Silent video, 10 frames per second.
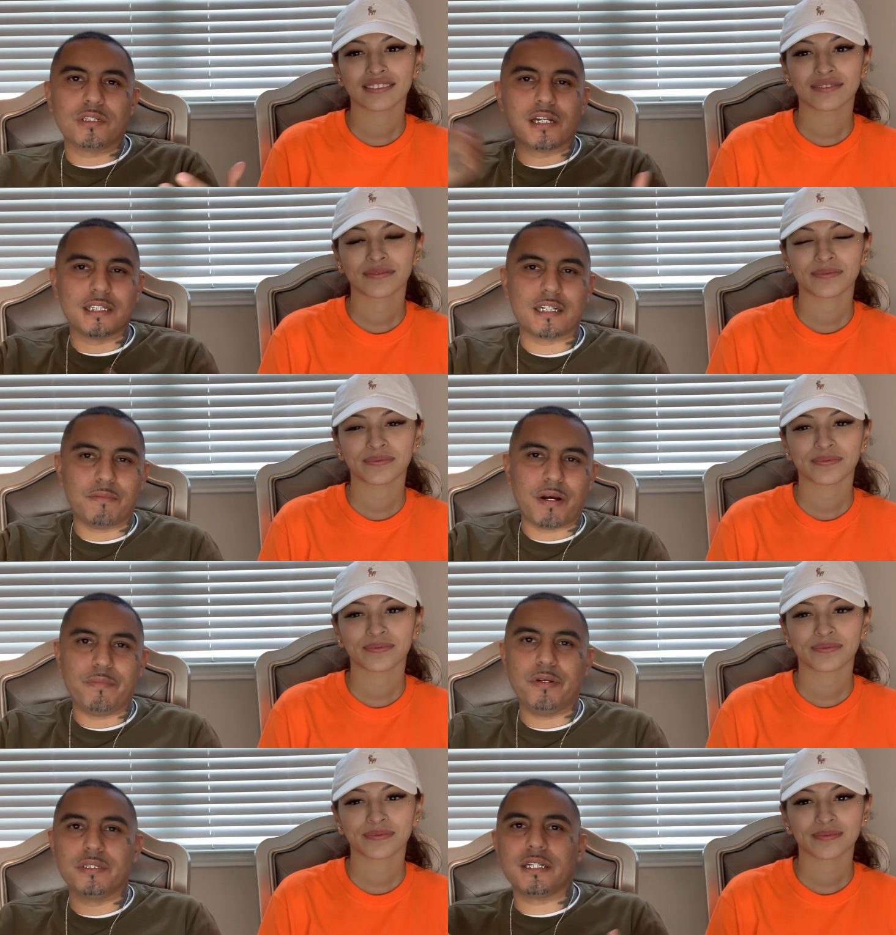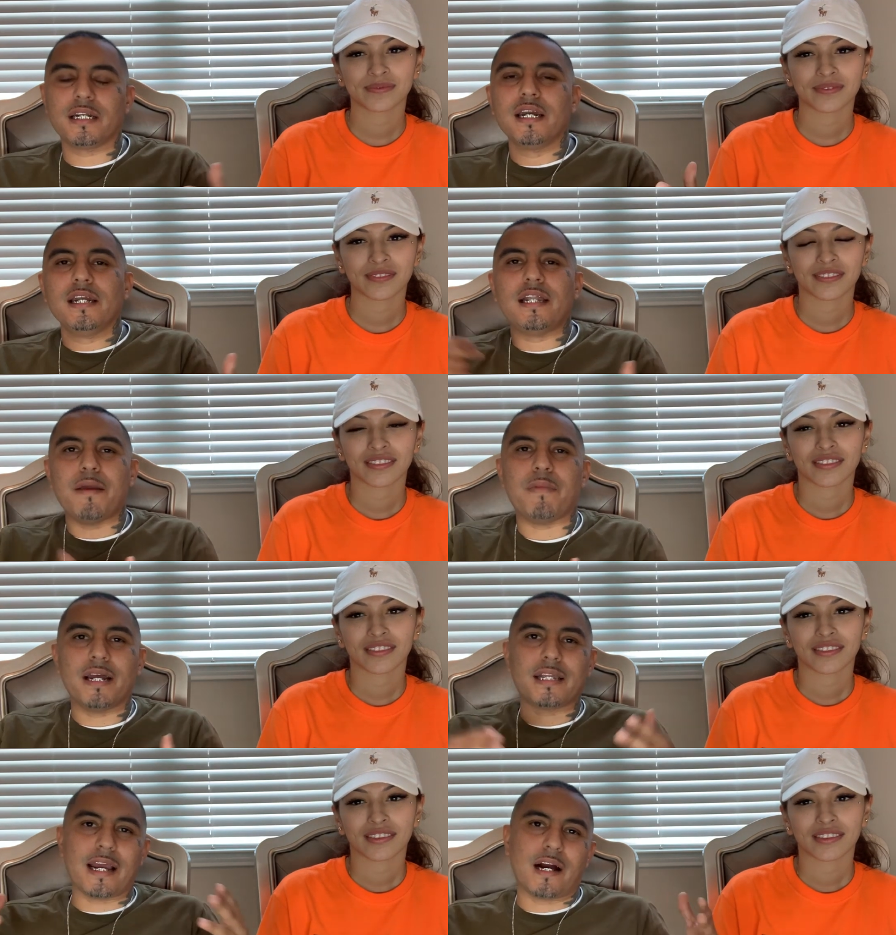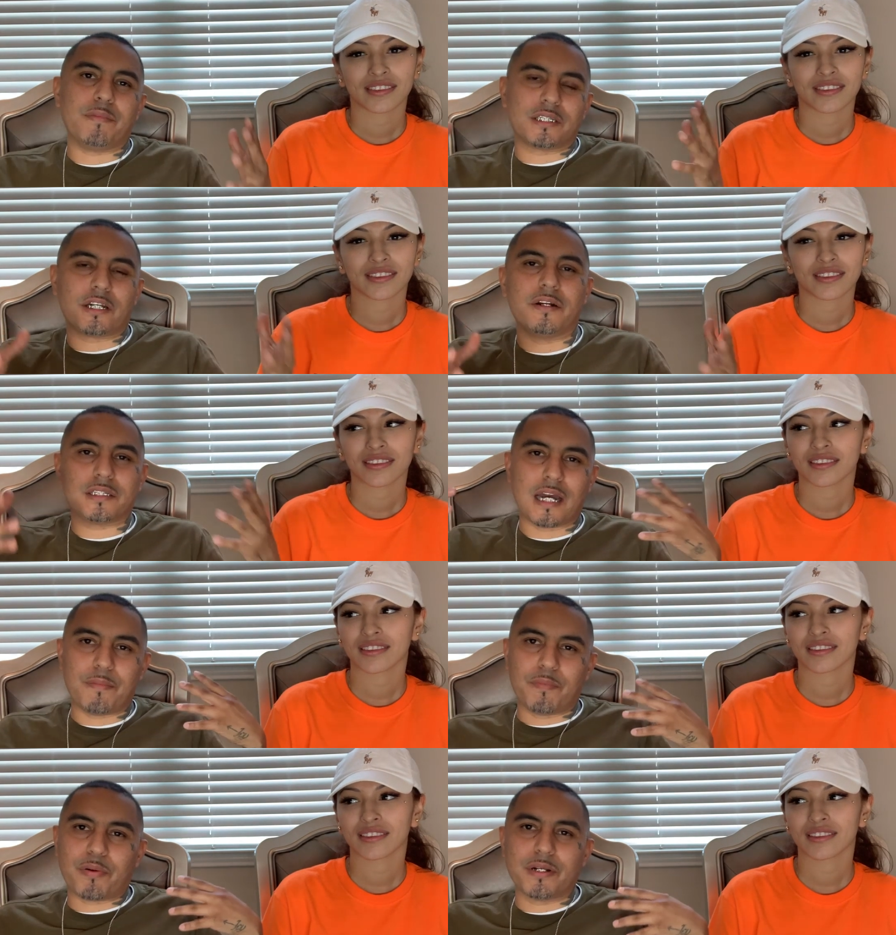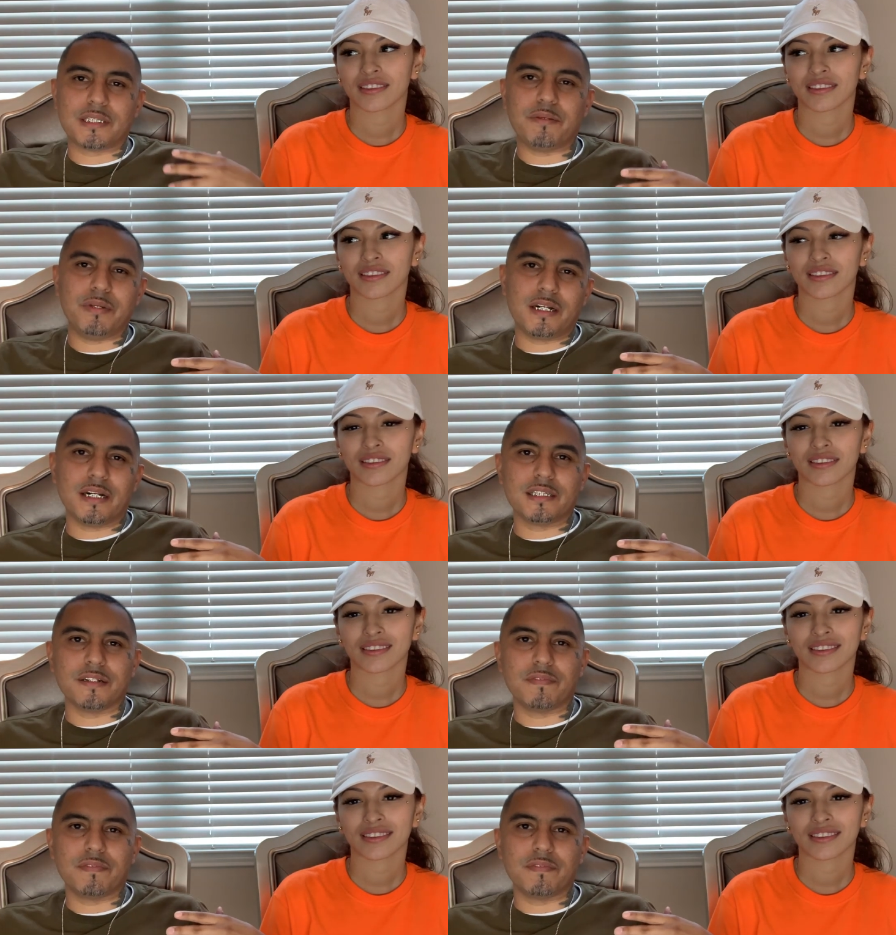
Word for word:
Speaker 1: who's listened to my music. They might think I'm a certain type of person because